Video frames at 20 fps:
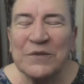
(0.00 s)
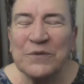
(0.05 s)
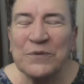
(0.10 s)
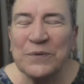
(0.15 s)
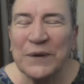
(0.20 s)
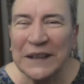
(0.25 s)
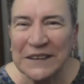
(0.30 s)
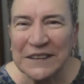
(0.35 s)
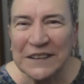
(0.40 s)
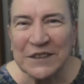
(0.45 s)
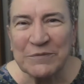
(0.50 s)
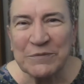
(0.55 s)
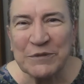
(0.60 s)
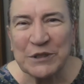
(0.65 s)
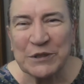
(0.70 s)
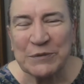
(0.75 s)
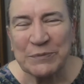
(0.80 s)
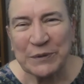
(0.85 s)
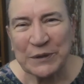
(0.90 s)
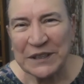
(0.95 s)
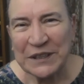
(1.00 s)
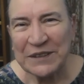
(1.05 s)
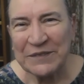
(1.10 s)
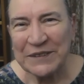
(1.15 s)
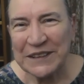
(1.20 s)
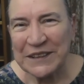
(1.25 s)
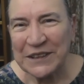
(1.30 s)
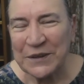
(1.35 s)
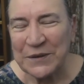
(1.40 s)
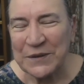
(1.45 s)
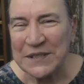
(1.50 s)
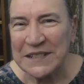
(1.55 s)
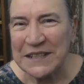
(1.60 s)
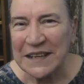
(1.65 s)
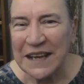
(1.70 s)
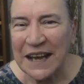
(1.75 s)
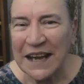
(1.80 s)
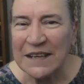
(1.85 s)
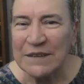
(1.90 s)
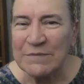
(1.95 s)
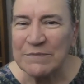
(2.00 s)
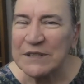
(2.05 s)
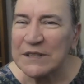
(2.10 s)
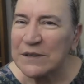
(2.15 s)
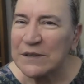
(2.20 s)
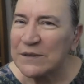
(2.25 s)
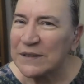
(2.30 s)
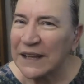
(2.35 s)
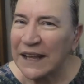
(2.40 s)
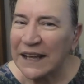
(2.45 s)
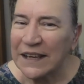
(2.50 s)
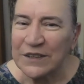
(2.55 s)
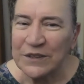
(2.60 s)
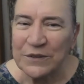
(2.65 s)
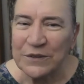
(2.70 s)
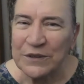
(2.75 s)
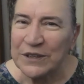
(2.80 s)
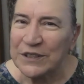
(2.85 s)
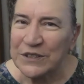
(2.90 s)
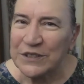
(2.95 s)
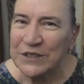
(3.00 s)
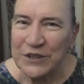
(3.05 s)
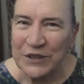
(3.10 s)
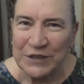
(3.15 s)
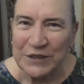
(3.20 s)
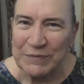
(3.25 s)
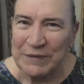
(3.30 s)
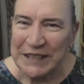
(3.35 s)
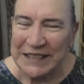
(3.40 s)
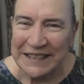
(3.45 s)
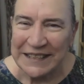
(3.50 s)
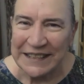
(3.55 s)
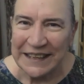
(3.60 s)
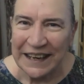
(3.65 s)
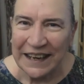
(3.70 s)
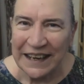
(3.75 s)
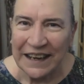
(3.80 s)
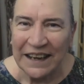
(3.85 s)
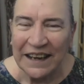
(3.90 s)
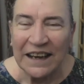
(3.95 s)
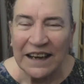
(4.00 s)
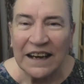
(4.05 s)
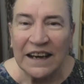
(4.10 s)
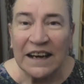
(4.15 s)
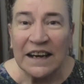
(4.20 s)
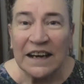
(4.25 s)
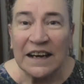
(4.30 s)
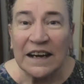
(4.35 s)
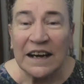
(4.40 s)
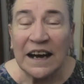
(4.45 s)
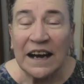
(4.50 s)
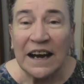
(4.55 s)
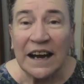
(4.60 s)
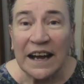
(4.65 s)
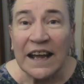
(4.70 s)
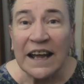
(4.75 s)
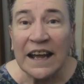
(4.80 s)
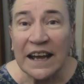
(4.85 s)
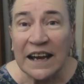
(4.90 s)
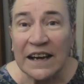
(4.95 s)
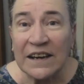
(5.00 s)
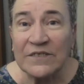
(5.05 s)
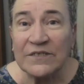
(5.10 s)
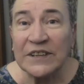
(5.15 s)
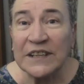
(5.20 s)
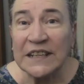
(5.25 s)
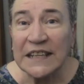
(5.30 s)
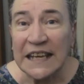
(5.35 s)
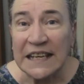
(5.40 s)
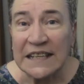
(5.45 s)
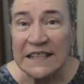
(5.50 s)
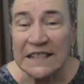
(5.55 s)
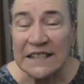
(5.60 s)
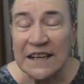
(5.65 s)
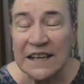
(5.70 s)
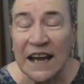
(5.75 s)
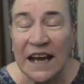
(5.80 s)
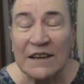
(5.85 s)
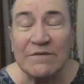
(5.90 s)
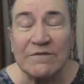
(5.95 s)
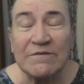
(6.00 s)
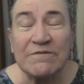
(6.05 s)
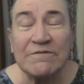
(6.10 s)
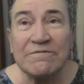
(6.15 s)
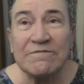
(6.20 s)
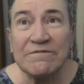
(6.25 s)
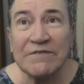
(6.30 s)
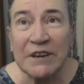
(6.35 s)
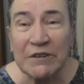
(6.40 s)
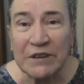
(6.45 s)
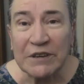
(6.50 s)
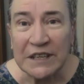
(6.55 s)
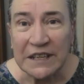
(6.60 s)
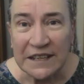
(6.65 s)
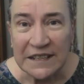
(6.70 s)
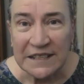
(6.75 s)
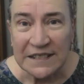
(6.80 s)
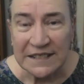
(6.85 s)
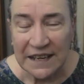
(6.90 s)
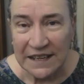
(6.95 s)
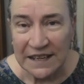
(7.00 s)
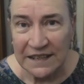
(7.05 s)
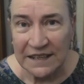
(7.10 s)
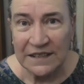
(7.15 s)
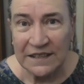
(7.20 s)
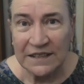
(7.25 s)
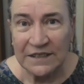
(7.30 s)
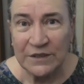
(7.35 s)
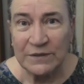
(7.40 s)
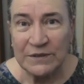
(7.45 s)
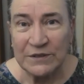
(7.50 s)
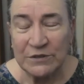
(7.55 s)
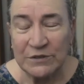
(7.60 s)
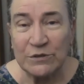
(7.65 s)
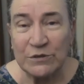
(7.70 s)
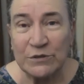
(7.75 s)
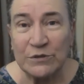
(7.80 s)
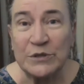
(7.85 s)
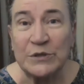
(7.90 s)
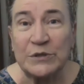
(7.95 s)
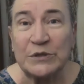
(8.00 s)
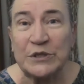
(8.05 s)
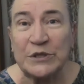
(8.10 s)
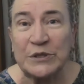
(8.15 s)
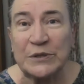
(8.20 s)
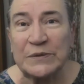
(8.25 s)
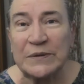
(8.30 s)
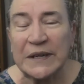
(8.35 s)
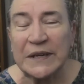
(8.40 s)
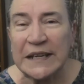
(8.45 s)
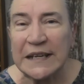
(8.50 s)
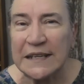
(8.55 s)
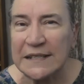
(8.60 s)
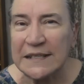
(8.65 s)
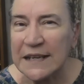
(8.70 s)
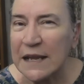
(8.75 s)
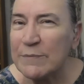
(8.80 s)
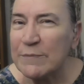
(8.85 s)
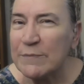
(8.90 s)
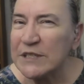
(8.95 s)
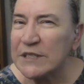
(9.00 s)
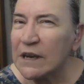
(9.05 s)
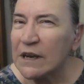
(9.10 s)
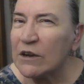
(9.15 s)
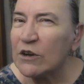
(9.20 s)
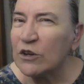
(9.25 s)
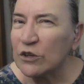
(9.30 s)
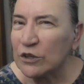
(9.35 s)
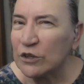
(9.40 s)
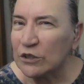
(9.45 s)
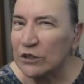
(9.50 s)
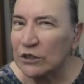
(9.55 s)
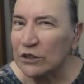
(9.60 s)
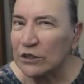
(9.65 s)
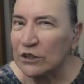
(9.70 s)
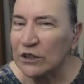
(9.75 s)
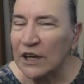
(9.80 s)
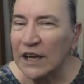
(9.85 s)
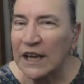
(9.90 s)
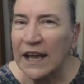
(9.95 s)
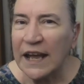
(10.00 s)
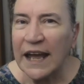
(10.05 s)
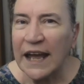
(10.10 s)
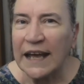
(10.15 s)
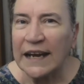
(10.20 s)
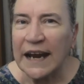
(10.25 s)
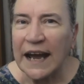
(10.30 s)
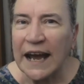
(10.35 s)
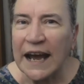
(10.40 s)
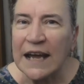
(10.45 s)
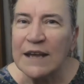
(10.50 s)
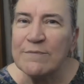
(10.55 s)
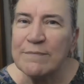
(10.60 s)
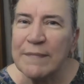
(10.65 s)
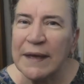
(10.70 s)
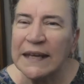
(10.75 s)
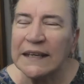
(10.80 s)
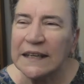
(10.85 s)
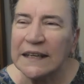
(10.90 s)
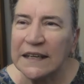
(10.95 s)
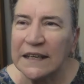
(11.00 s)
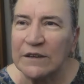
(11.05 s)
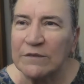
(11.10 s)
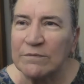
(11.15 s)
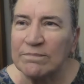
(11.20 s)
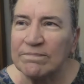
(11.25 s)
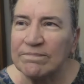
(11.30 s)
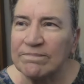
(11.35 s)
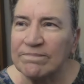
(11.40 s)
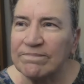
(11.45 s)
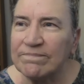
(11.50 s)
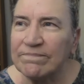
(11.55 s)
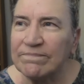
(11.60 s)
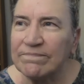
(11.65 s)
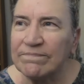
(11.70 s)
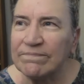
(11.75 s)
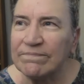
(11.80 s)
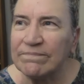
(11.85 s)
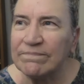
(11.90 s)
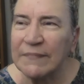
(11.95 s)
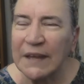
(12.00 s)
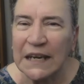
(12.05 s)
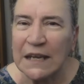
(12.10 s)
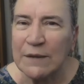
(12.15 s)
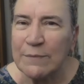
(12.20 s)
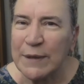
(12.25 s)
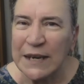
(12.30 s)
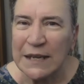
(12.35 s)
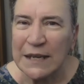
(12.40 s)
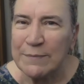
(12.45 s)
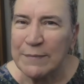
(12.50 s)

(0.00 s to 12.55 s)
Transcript: Welcome to Birding with Lois. I am so glad you could join me today. I have a guest I'm very excited to introduce you to. His name is Doug Herr, and I met him many